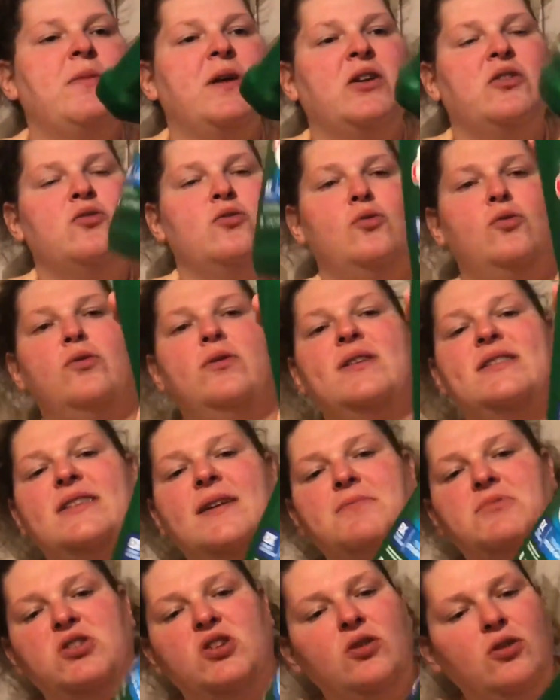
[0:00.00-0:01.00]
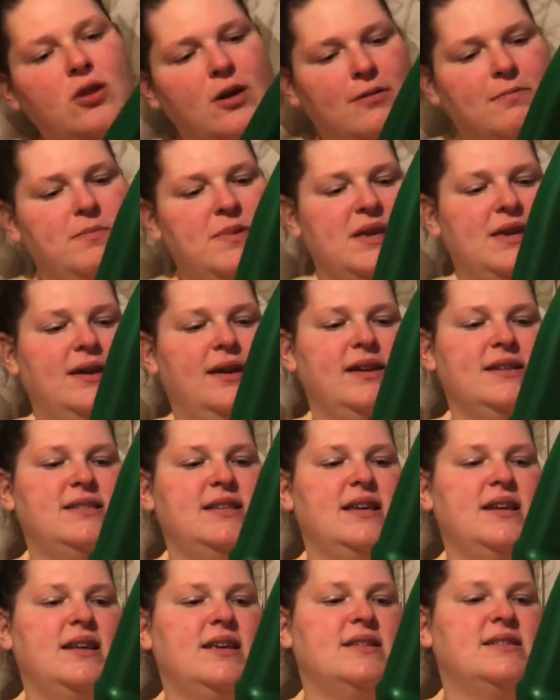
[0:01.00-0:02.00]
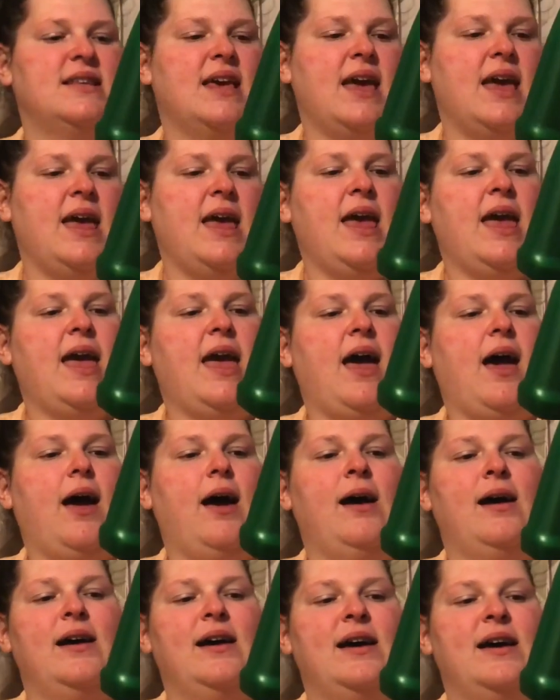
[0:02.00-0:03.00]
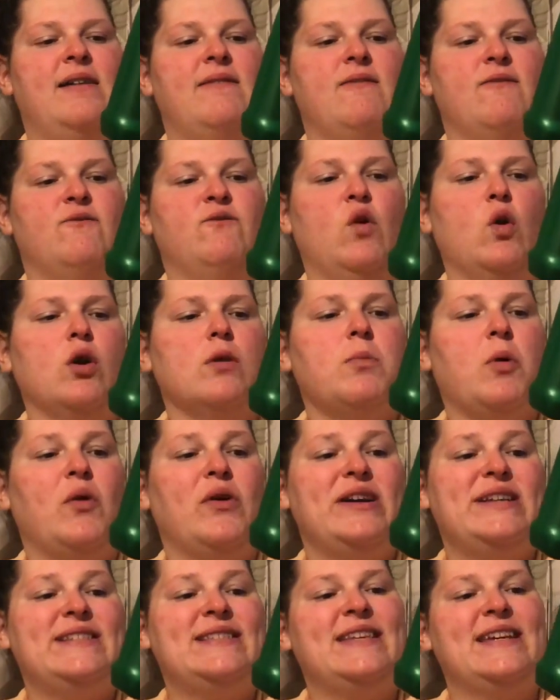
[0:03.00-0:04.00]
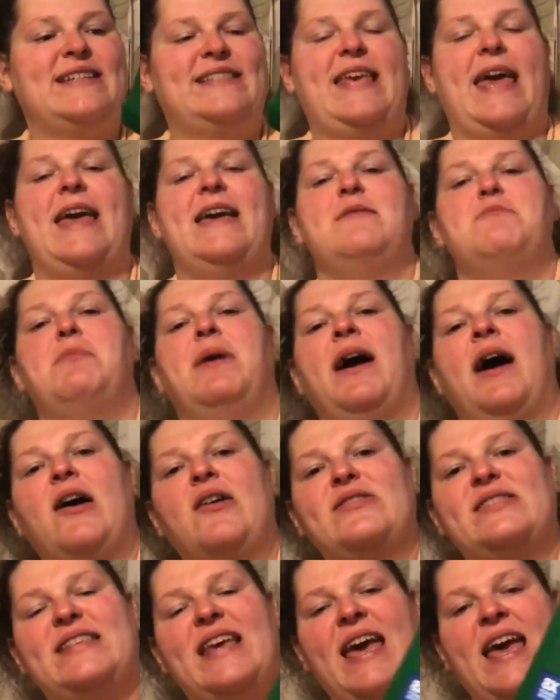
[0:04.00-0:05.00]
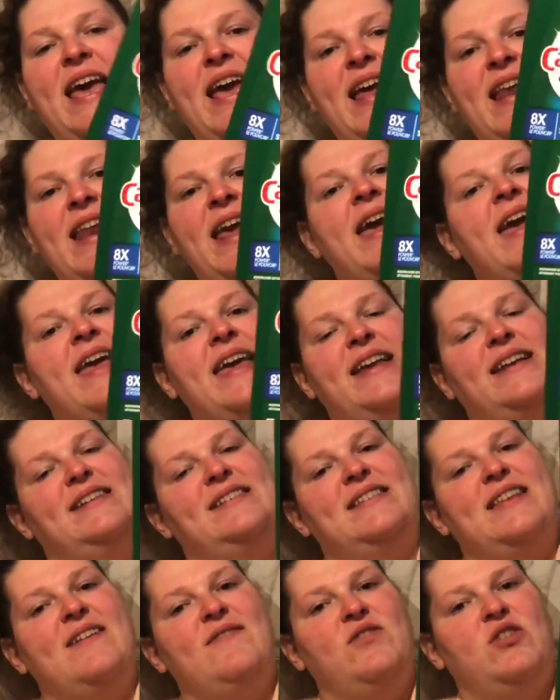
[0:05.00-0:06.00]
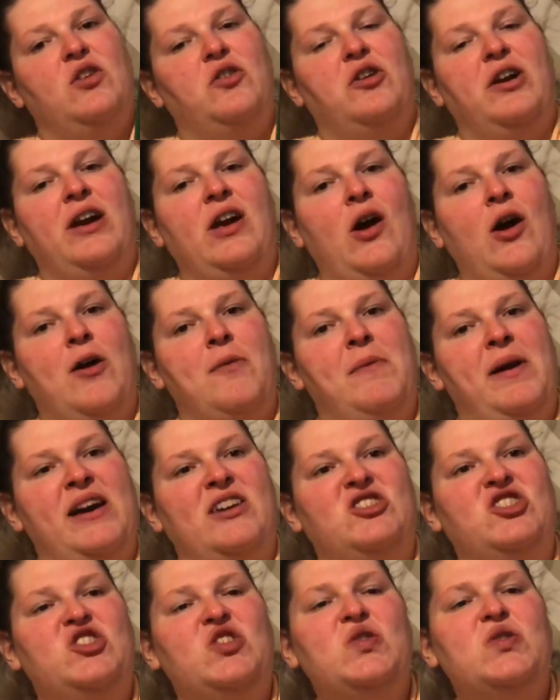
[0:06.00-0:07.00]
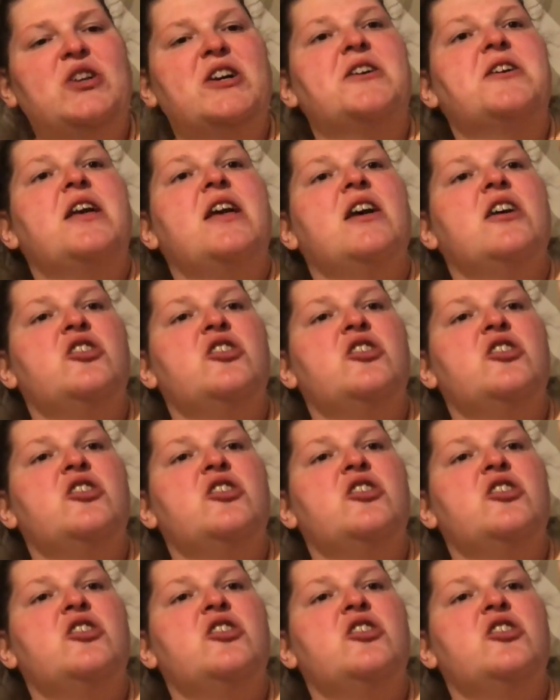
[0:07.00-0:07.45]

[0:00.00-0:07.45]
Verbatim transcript: I'm not gonna hold this up too long because it is 4.68 pounds and does not feel great on my shoulder.